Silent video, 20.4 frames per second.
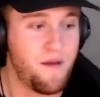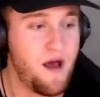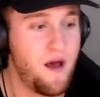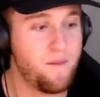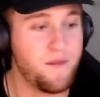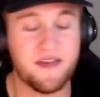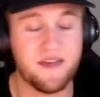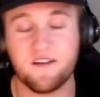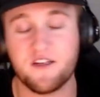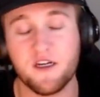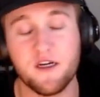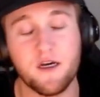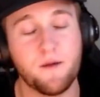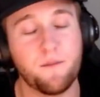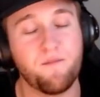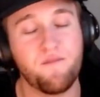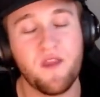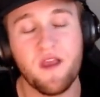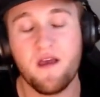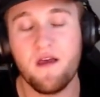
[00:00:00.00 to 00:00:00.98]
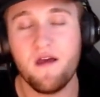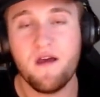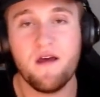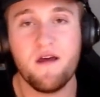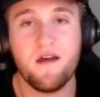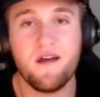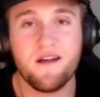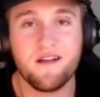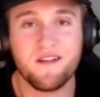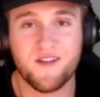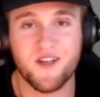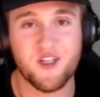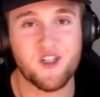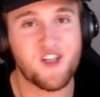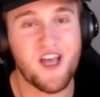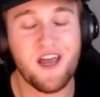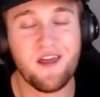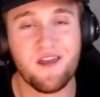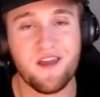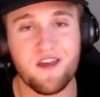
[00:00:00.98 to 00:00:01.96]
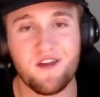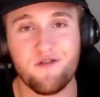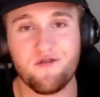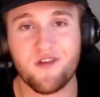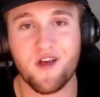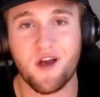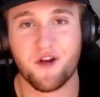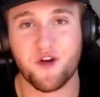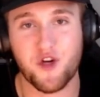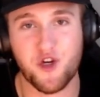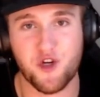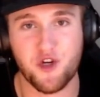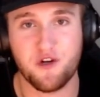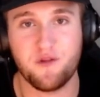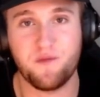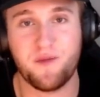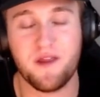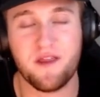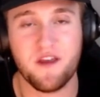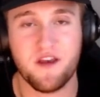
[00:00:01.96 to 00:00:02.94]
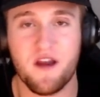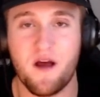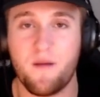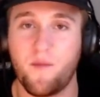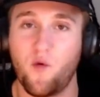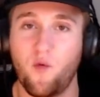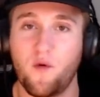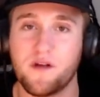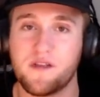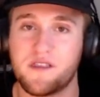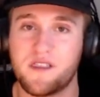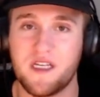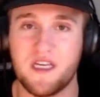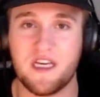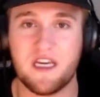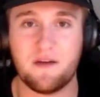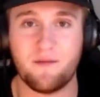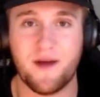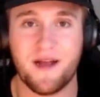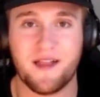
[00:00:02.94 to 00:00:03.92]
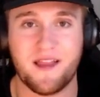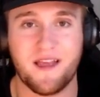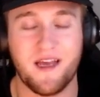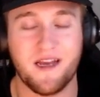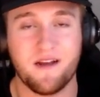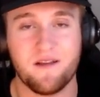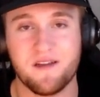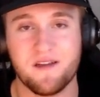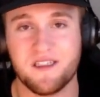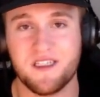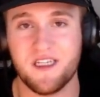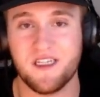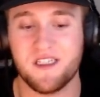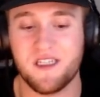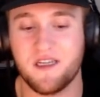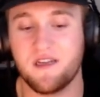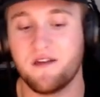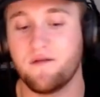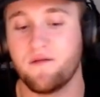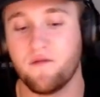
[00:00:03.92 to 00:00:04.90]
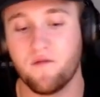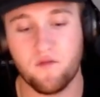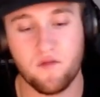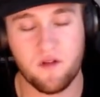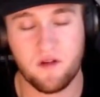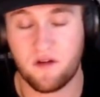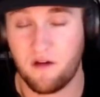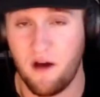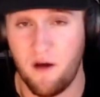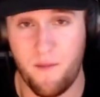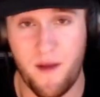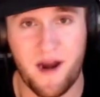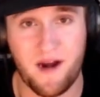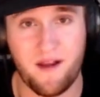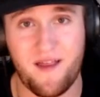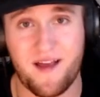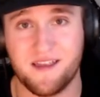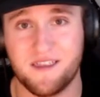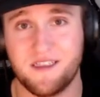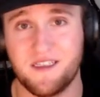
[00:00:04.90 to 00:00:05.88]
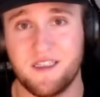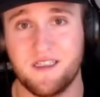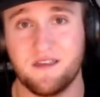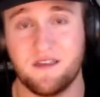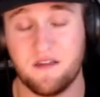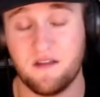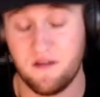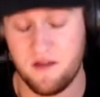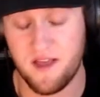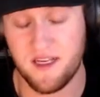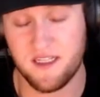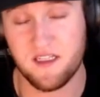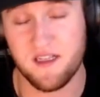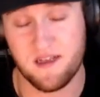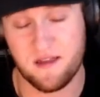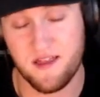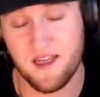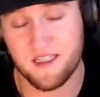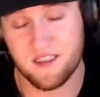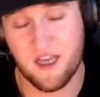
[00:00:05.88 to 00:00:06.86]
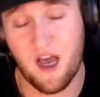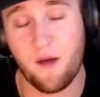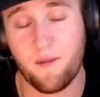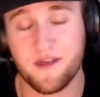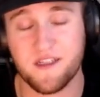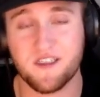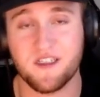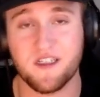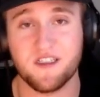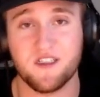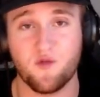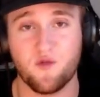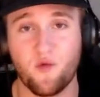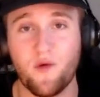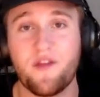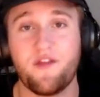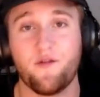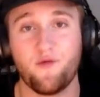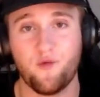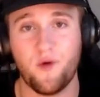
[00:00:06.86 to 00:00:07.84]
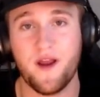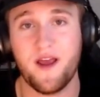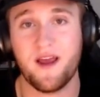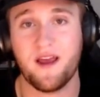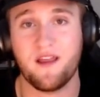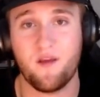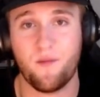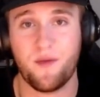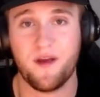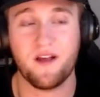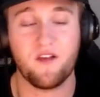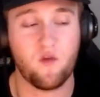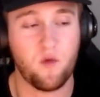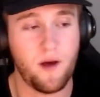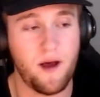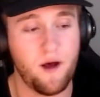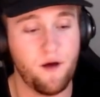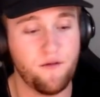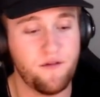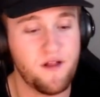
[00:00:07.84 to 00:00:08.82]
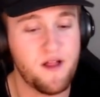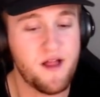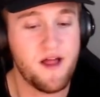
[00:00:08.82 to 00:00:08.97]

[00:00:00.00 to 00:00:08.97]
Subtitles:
To say that Utah should be the number one team at the end of the season, come out of that this coming season with a ring in the Big 12,